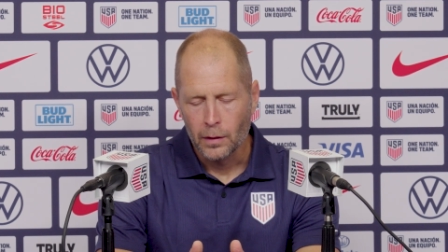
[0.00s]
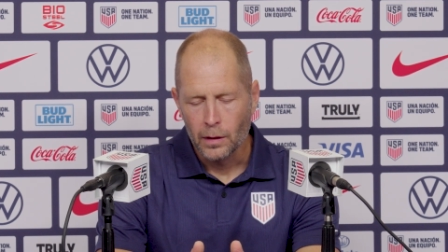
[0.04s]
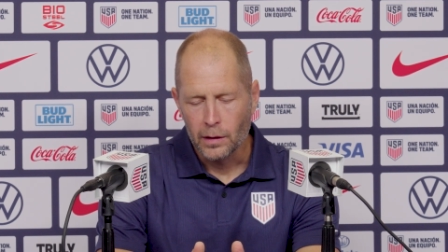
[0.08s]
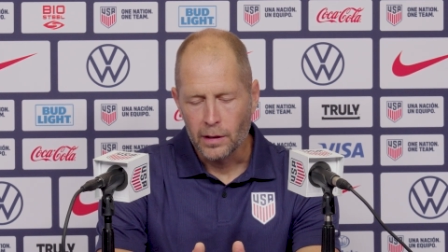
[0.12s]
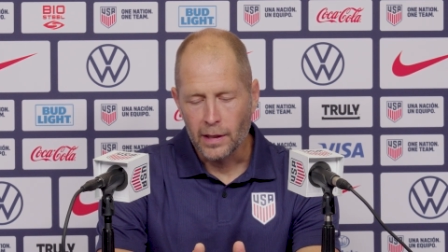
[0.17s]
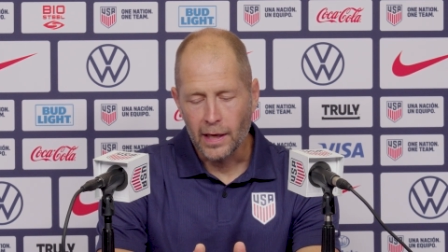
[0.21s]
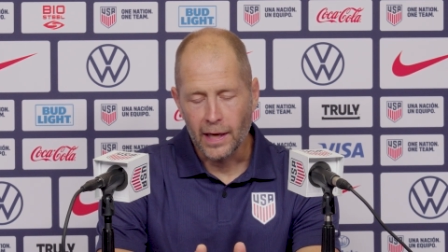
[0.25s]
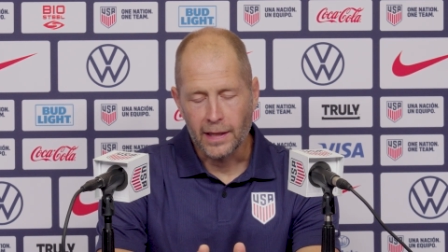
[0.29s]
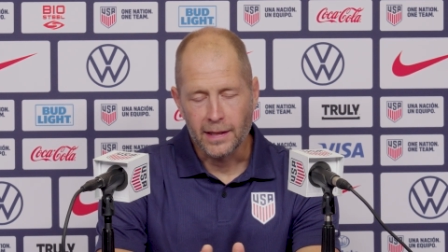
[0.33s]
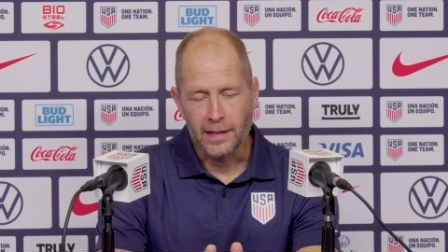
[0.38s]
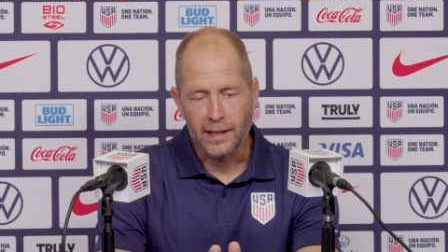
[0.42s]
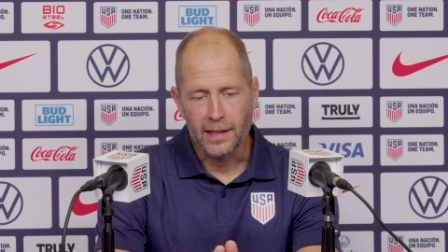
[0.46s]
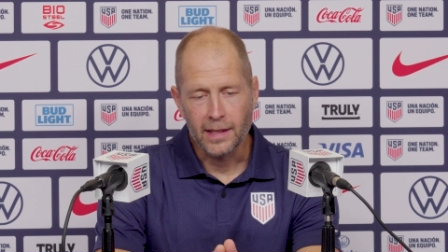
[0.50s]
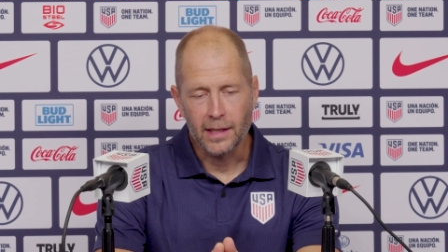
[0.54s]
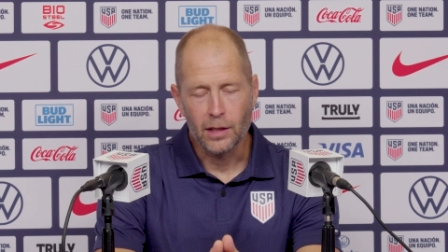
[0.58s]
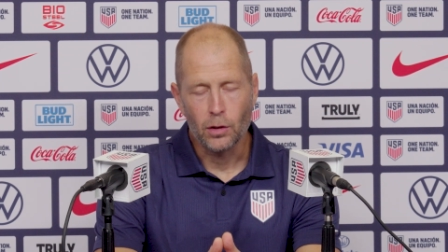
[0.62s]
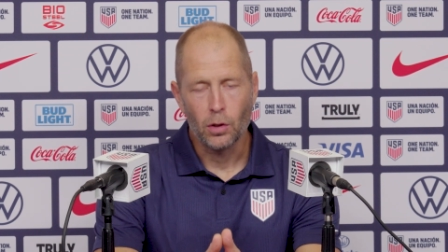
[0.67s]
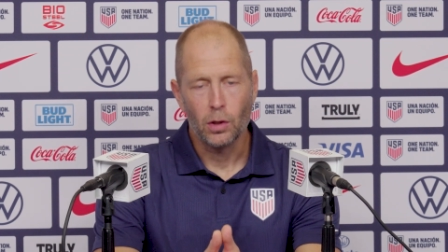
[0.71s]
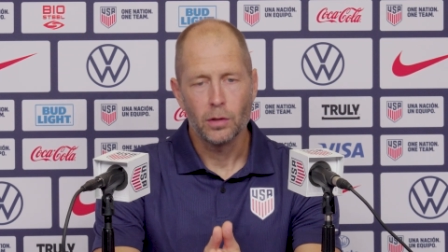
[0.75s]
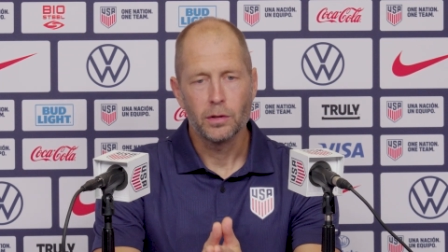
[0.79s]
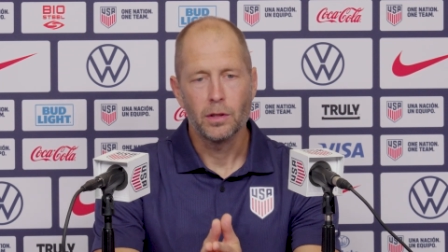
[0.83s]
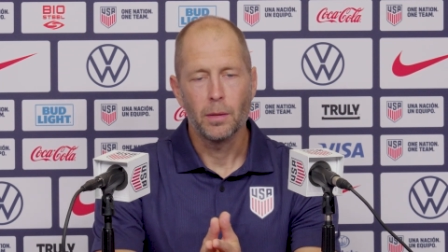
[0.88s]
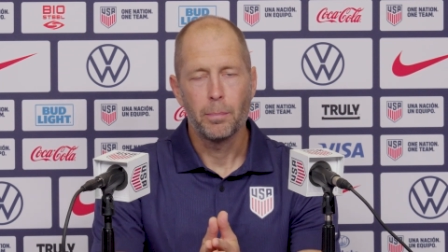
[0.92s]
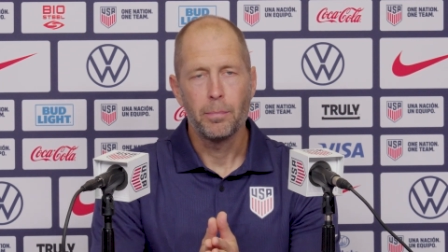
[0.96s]
Yeah, I think it
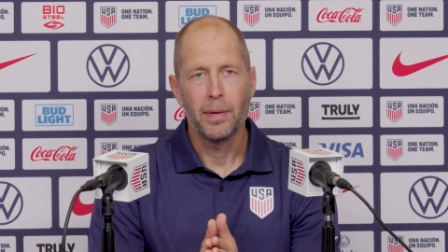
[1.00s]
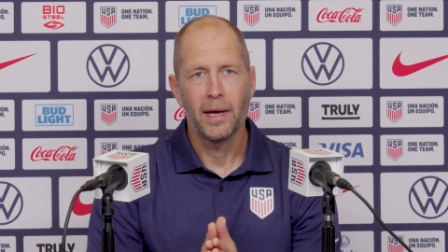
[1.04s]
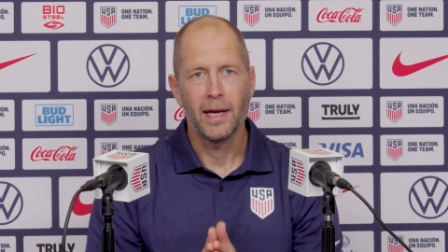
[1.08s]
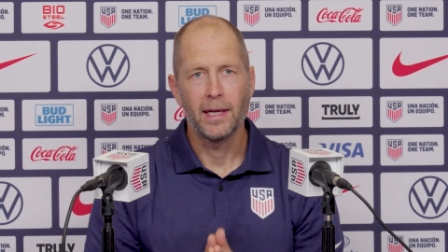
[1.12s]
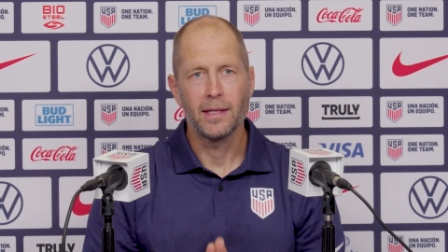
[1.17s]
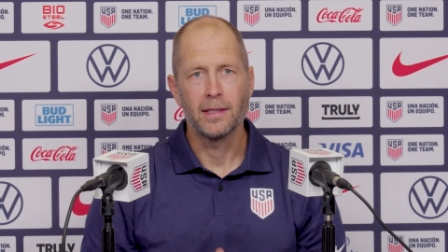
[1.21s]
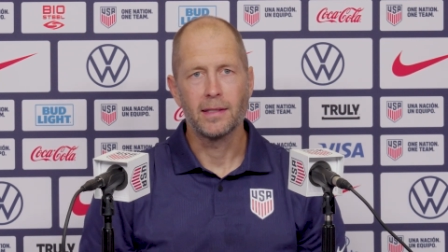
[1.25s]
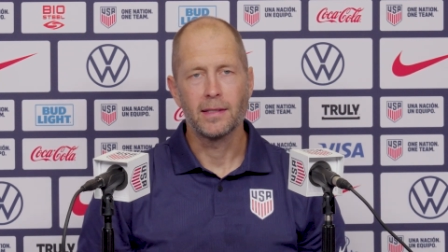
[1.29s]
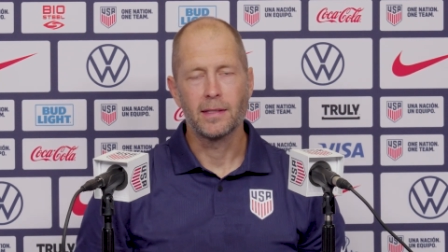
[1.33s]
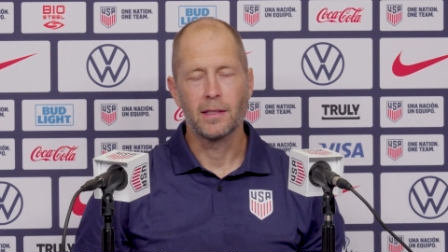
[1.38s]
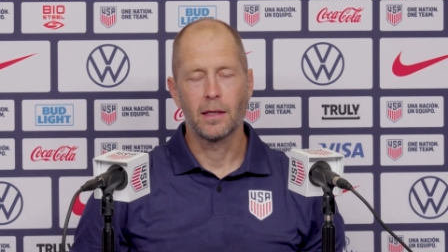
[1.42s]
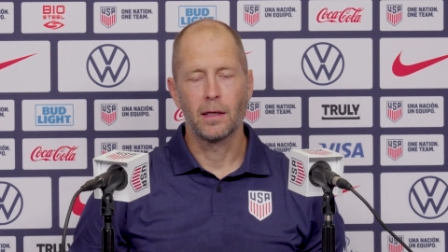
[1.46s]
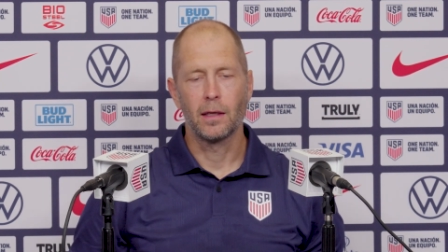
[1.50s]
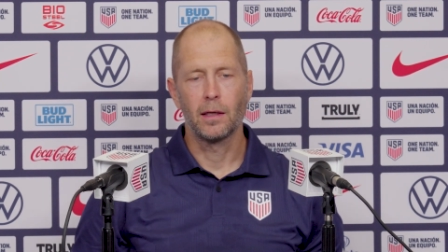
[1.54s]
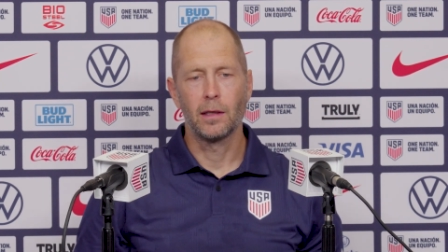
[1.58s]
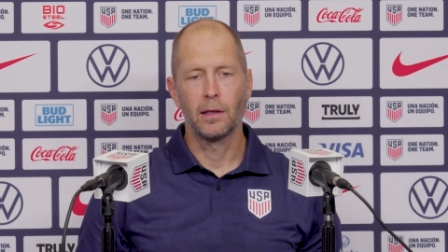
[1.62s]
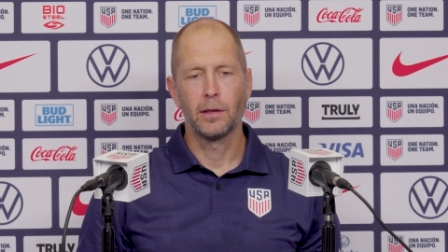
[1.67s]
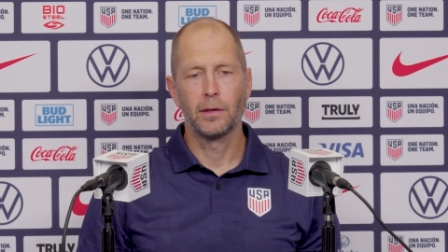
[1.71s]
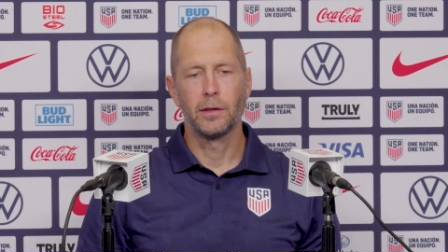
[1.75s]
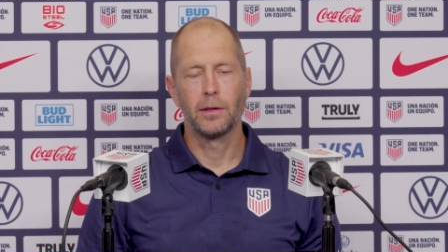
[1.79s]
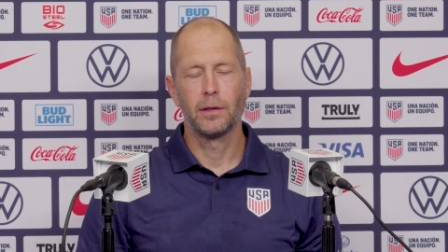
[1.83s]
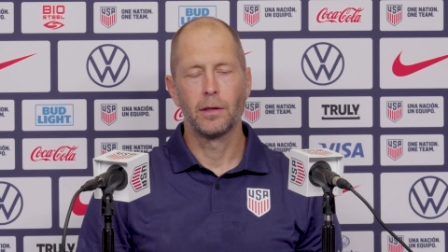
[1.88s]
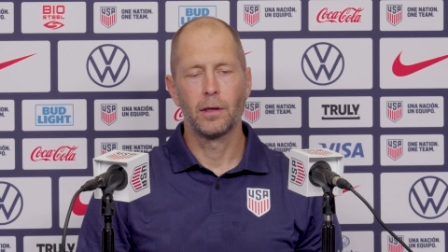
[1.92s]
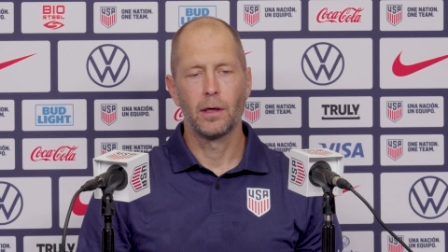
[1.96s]
all depends
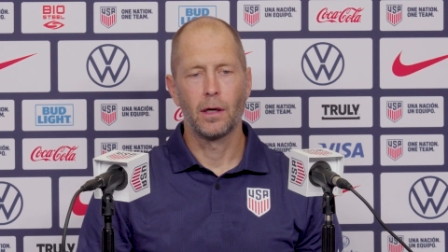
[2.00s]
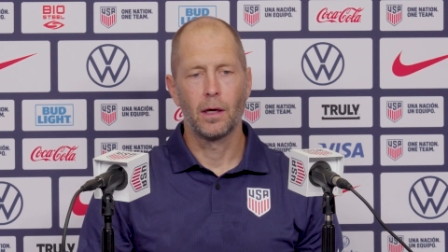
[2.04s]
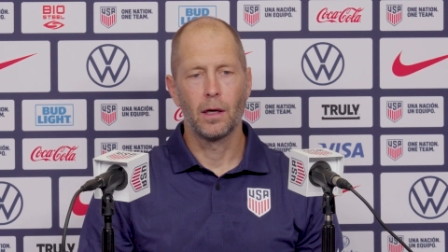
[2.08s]
on uh,